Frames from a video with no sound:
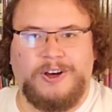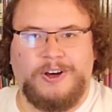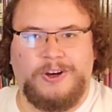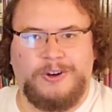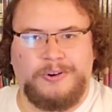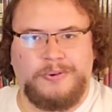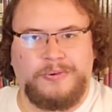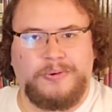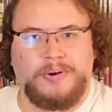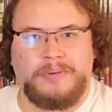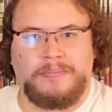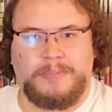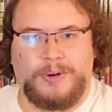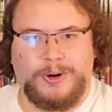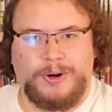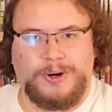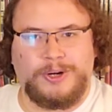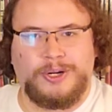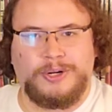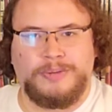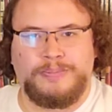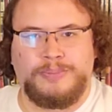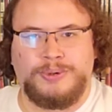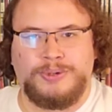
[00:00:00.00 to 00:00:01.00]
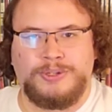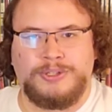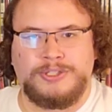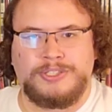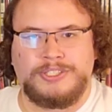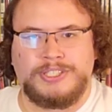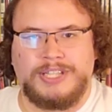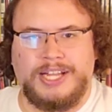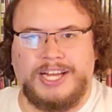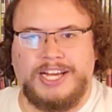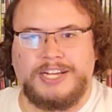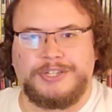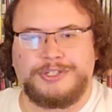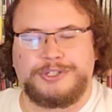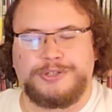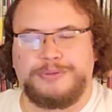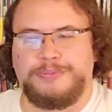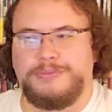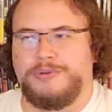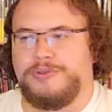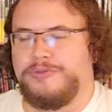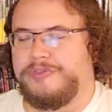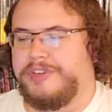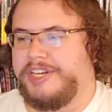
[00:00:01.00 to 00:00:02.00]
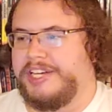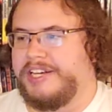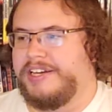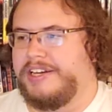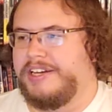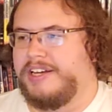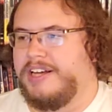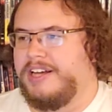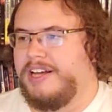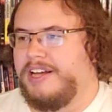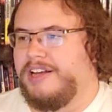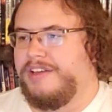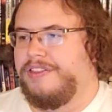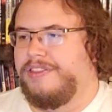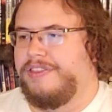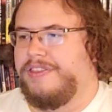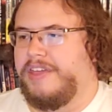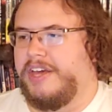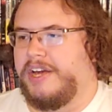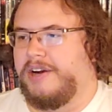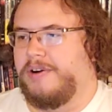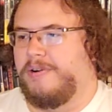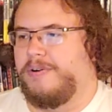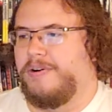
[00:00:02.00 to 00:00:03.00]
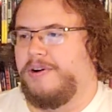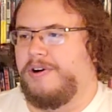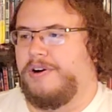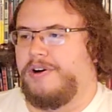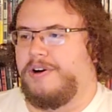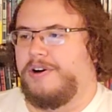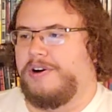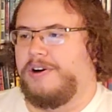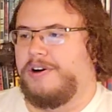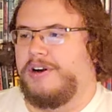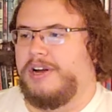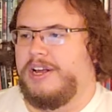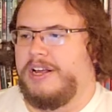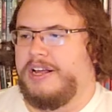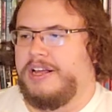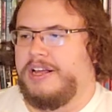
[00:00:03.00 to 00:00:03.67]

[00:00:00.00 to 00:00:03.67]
unremarkable slasher movie, there are